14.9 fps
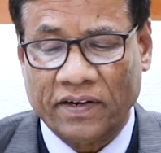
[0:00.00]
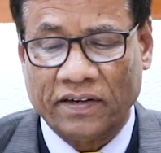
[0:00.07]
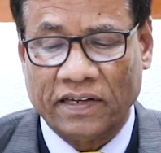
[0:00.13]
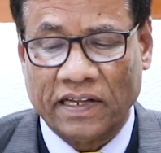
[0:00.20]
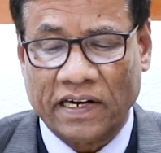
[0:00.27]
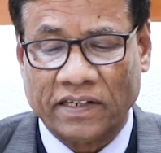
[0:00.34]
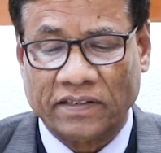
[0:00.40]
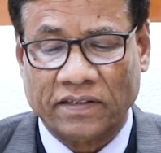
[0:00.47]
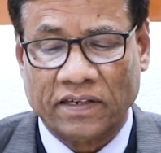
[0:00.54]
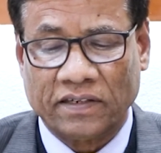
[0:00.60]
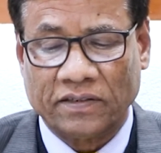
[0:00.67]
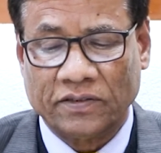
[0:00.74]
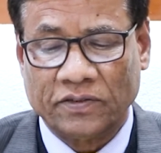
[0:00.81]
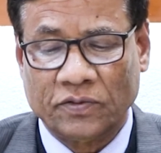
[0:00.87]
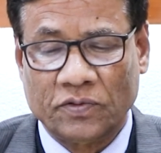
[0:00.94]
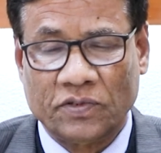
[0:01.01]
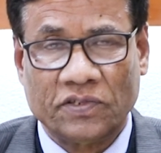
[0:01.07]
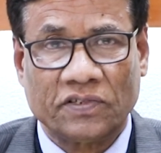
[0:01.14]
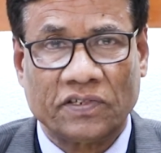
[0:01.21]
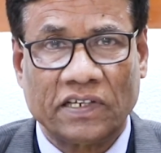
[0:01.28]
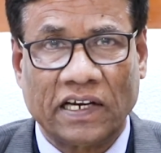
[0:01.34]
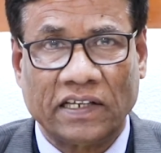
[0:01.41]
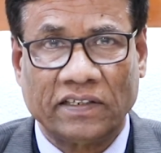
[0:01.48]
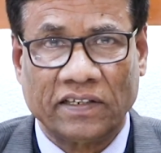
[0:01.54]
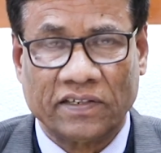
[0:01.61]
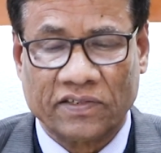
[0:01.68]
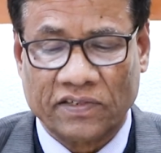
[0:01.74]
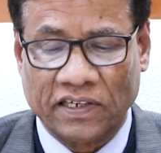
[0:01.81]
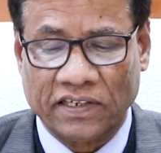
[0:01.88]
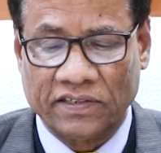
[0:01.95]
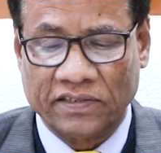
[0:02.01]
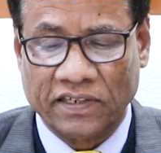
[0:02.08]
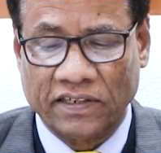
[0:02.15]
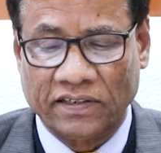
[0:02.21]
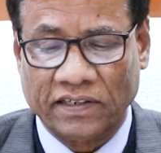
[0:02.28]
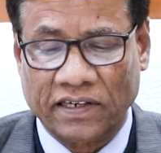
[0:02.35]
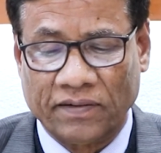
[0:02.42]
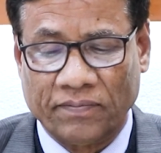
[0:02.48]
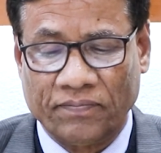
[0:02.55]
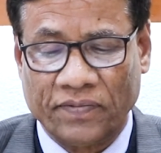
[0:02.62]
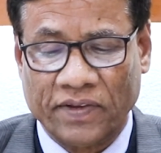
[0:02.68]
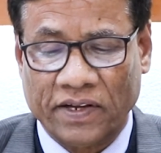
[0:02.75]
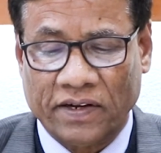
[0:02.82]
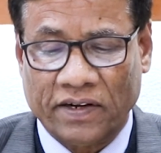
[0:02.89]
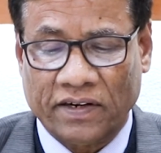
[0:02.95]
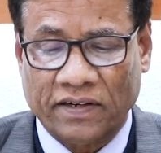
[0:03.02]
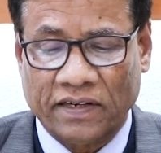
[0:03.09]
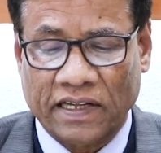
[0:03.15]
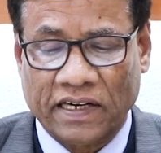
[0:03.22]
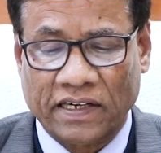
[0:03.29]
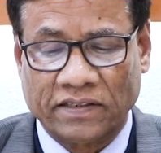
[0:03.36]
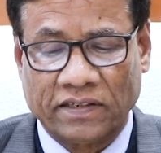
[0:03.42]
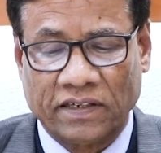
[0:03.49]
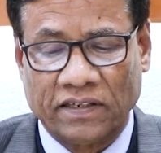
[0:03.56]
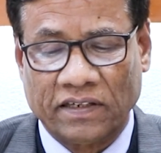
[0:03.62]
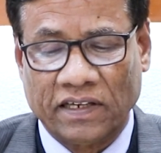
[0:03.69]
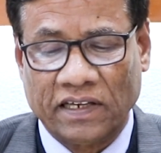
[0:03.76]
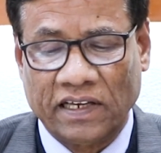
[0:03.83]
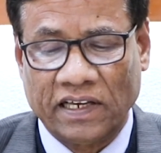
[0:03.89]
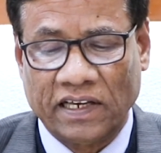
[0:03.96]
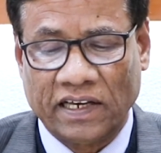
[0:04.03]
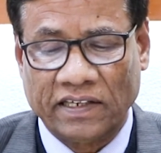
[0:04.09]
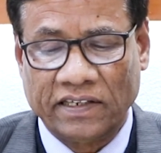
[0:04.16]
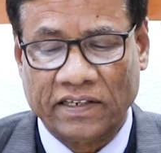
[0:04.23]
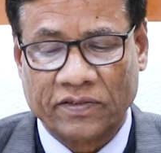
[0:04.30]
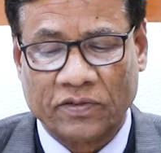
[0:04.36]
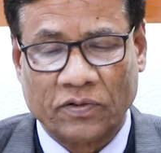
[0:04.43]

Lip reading: Director, UGC Gandhian Study Center, Director, AIS